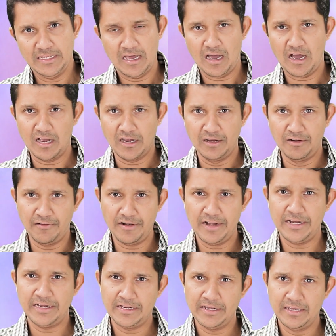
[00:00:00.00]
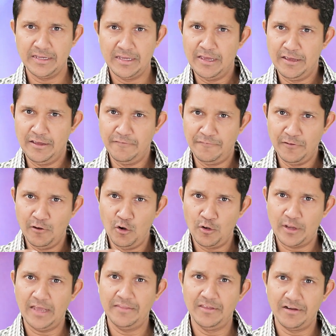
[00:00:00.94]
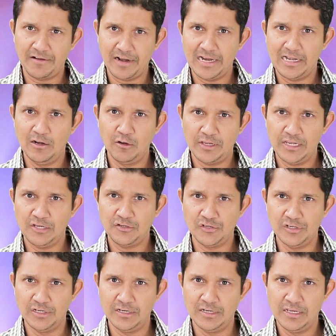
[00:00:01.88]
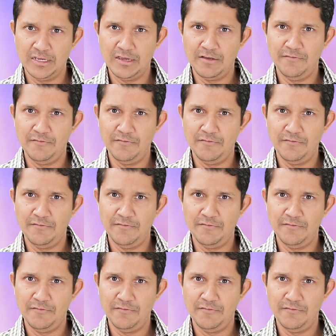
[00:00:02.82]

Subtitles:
are great if you look at the right location